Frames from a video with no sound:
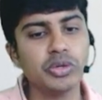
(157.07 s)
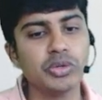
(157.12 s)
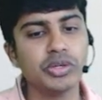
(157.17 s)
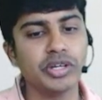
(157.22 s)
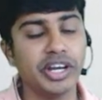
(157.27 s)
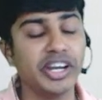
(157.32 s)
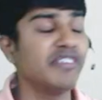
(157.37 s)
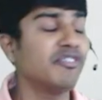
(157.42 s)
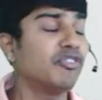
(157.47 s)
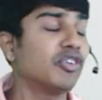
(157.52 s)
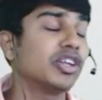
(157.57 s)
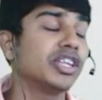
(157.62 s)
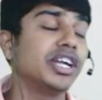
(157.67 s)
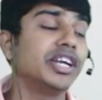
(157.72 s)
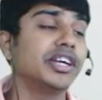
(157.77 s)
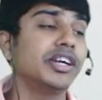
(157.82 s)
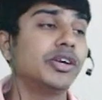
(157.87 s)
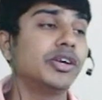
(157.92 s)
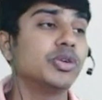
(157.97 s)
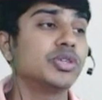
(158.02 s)
ready for the
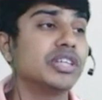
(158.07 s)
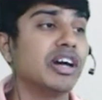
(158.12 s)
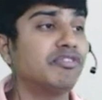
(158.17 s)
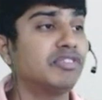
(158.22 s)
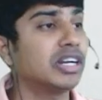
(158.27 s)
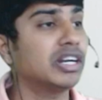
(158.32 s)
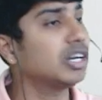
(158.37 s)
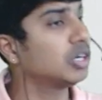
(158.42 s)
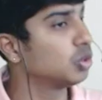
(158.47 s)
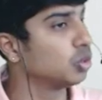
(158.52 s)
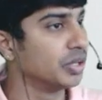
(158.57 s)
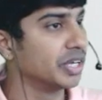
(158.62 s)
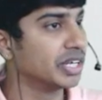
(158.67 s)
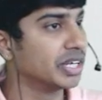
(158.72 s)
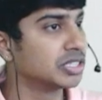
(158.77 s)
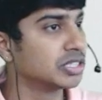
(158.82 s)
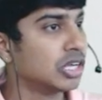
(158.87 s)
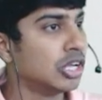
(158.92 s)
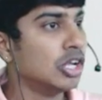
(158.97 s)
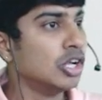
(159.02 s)
intended use after 2
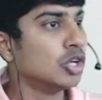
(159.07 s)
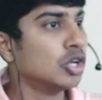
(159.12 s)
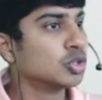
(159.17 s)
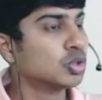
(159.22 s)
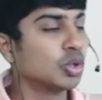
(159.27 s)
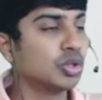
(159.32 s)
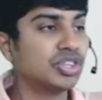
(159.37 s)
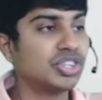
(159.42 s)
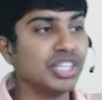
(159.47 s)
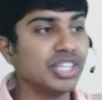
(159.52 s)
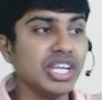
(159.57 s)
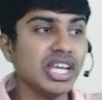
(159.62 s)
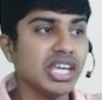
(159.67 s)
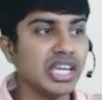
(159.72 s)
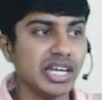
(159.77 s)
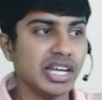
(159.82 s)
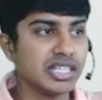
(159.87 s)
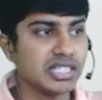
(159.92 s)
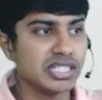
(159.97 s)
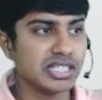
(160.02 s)
years. So 3
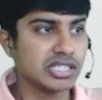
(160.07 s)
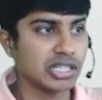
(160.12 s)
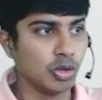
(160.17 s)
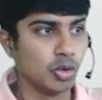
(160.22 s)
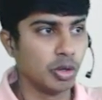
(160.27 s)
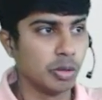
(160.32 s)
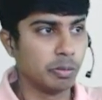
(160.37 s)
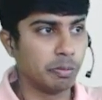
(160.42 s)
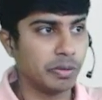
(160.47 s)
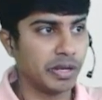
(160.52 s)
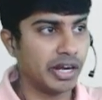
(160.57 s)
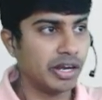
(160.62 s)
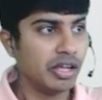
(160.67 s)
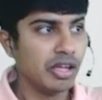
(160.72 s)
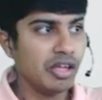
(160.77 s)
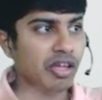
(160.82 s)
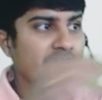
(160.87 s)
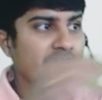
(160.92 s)
years is the loan period.